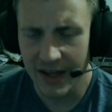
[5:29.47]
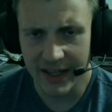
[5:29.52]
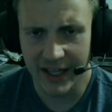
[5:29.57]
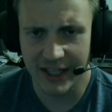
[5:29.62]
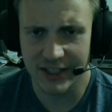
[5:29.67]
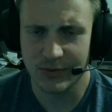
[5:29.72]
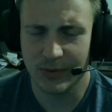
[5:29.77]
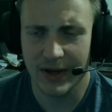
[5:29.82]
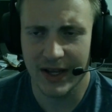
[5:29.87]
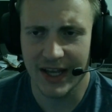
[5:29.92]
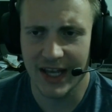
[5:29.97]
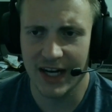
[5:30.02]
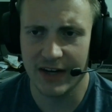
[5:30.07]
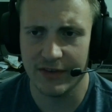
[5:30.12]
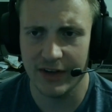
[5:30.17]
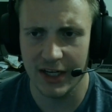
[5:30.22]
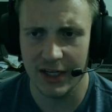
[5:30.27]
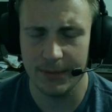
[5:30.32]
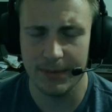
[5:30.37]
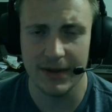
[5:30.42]
That's way ahead
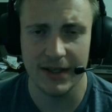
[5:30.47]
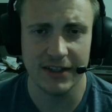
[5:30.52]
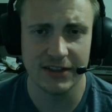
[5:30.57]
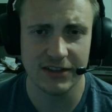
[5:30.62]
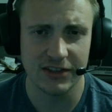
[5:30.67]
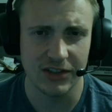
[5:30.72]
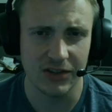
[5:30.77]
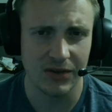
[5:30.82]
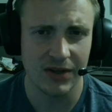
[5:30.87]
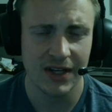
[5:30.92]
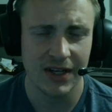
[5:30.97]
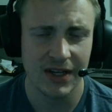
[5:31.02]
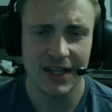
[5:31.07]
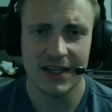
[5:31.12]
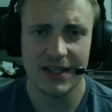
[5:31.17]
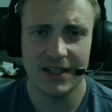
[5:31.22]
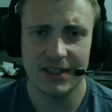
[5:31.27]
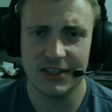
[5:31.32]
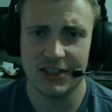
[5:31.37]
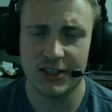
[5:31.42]
of ADP. So
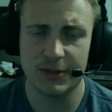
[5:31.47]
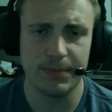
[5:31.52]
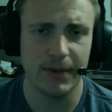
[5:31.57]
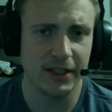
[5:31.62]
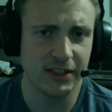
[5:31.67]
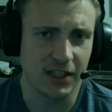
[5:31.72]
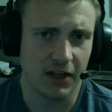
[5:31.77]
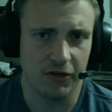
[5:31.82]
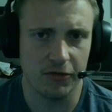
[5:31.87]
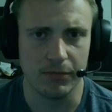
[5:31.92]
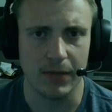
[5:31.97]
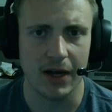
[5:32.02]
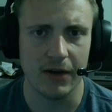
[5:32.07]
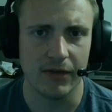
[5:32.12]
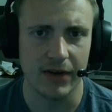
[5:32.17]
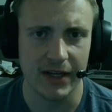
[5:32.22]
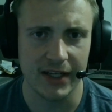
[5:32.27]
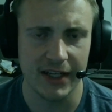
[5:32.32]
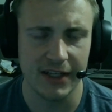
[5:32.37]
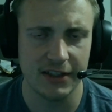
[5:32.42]
just based off of my
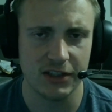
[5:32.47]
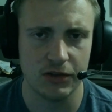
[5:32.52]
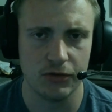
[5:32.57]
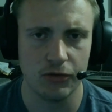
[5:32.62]
rankings,